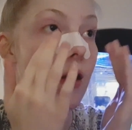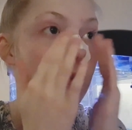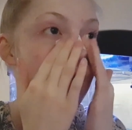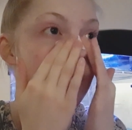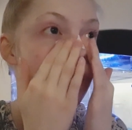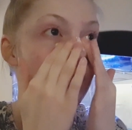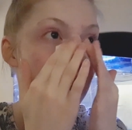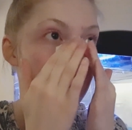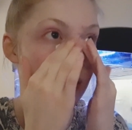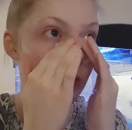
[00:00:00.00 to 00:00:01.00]
So I suppose
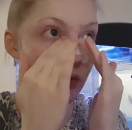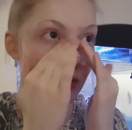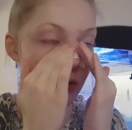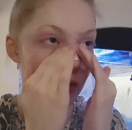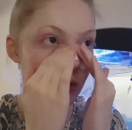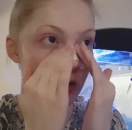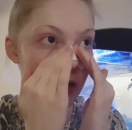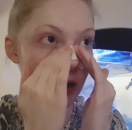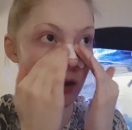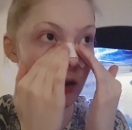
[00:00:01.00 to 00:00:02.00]
that's good.
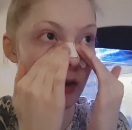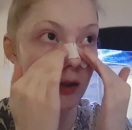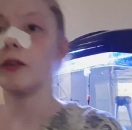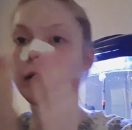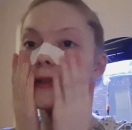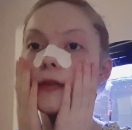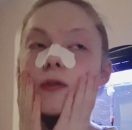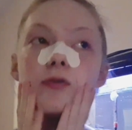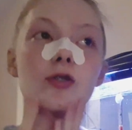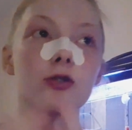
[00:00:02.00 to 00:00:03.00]
Right, so
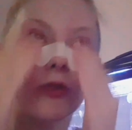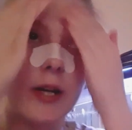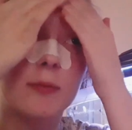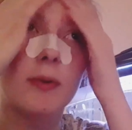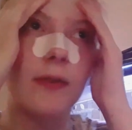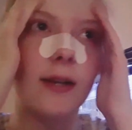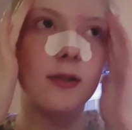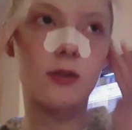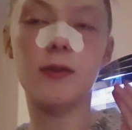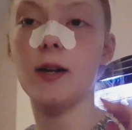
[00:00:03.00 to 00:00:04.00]
I've destroyed my
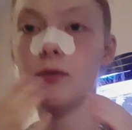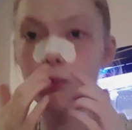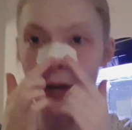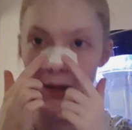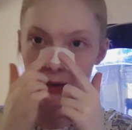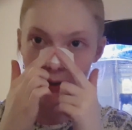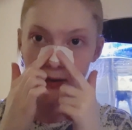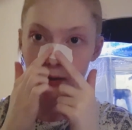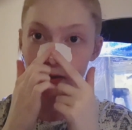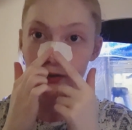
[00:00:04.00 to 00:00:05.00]
face around where,
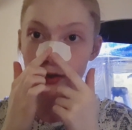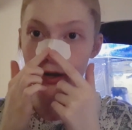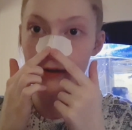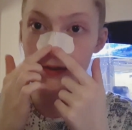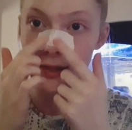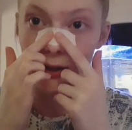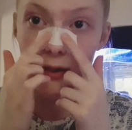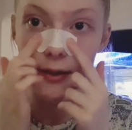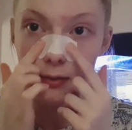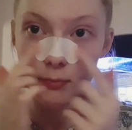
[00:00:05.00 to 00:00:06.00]
obviously not
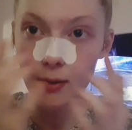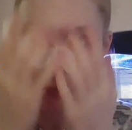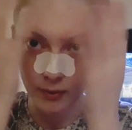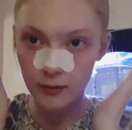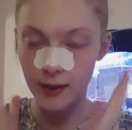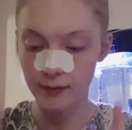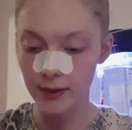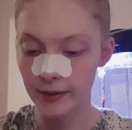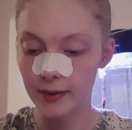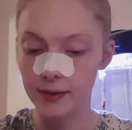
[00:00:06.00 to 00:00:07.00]
this bit, but around
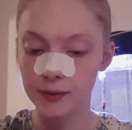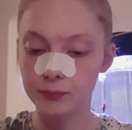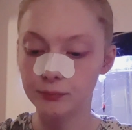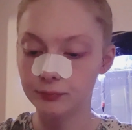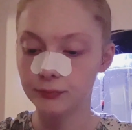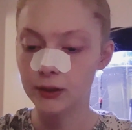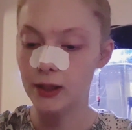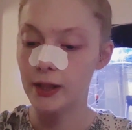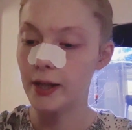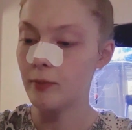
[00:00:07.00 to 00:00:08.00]
it.
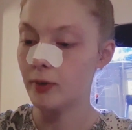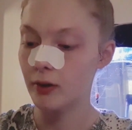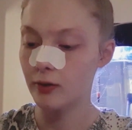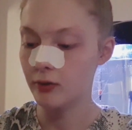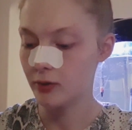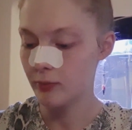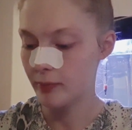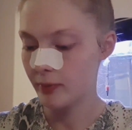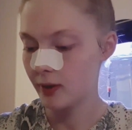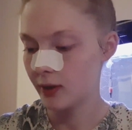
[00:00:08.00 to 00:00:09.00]
And we're going to be
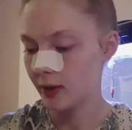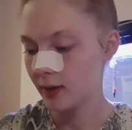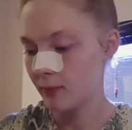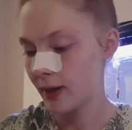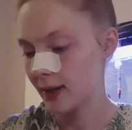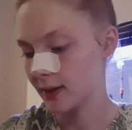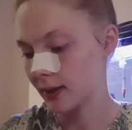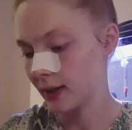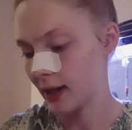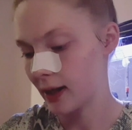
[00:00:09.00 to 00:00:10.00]
putting on the mask
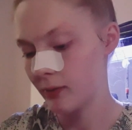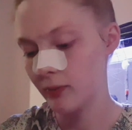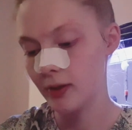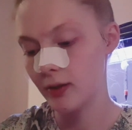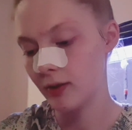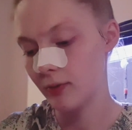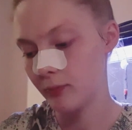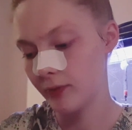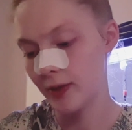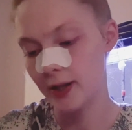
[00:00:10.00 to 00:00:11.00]
now,
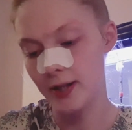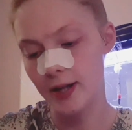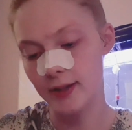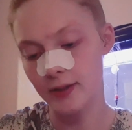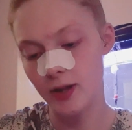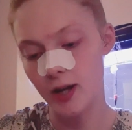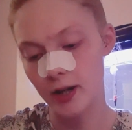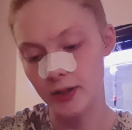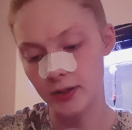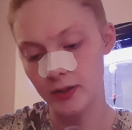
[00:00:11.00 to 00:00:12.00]
providing it hasn't
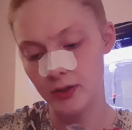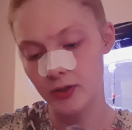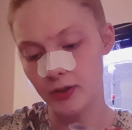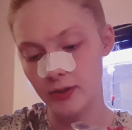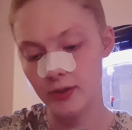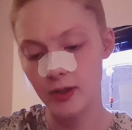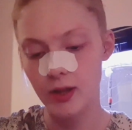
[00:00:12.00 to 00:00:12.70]
hardened because